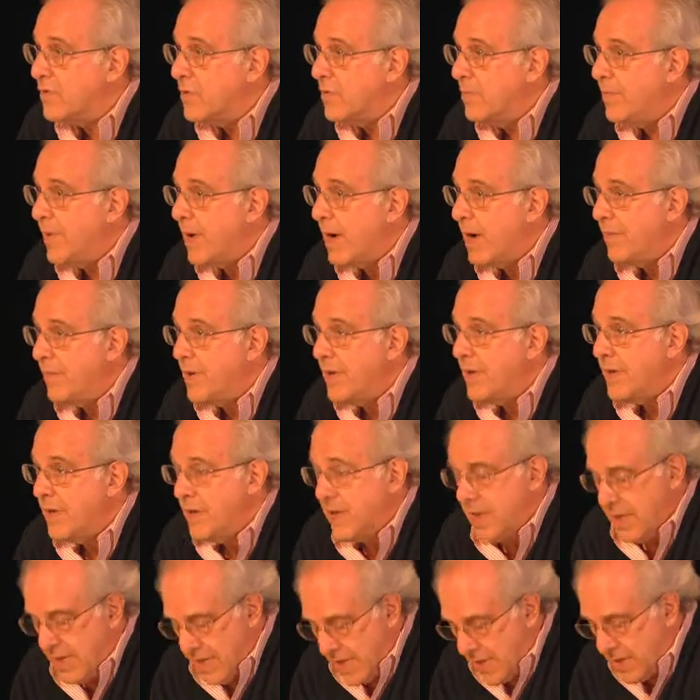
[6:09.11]
Obama,
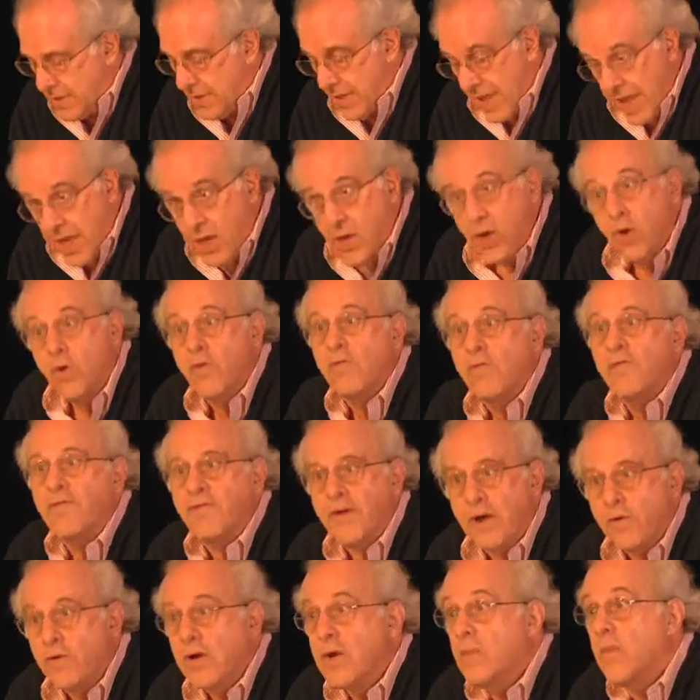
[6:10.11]
and they know
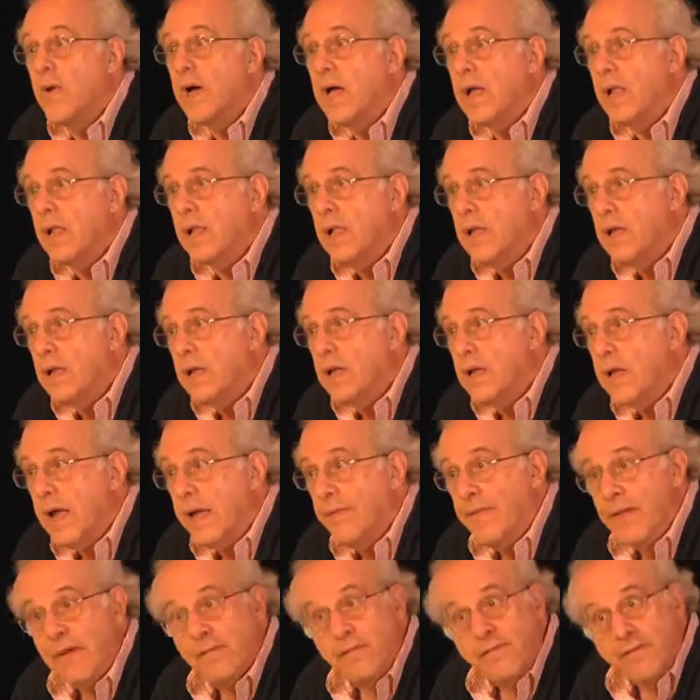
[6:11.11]
very well,
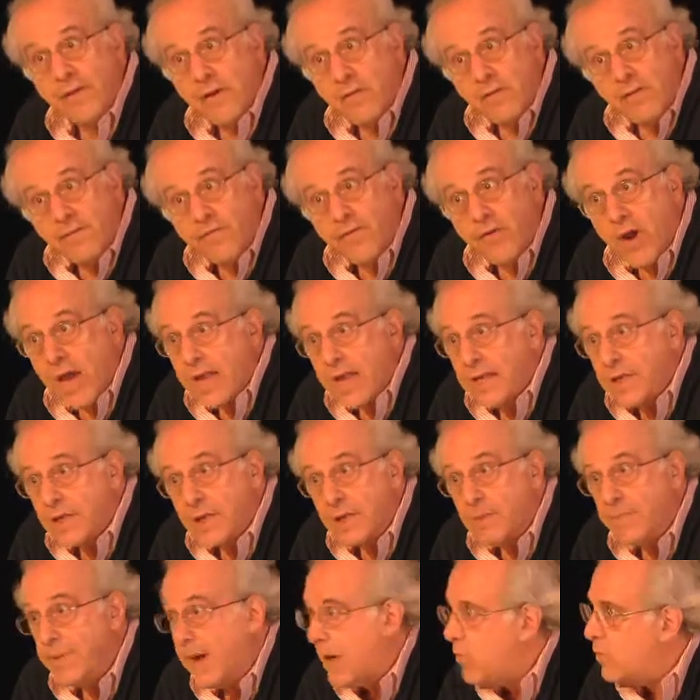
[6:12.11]
and they're very
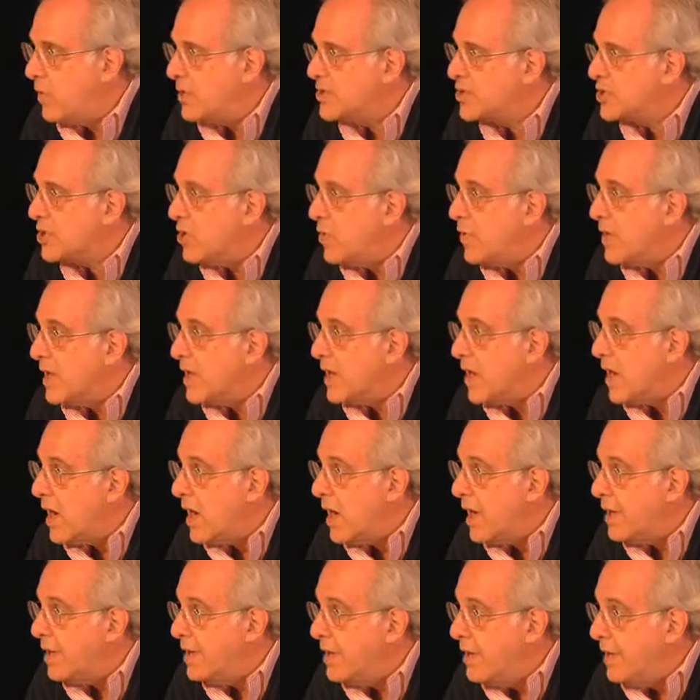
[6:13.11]
frightened about what's going
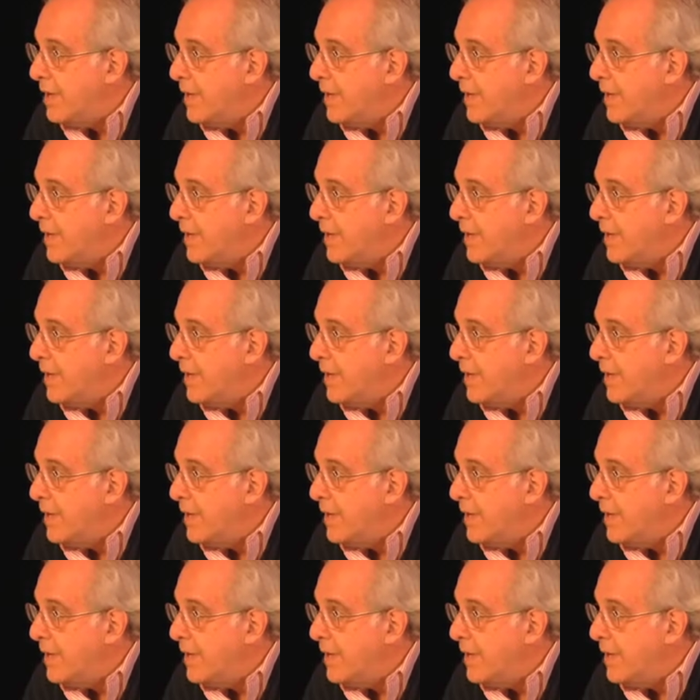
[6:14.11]
on.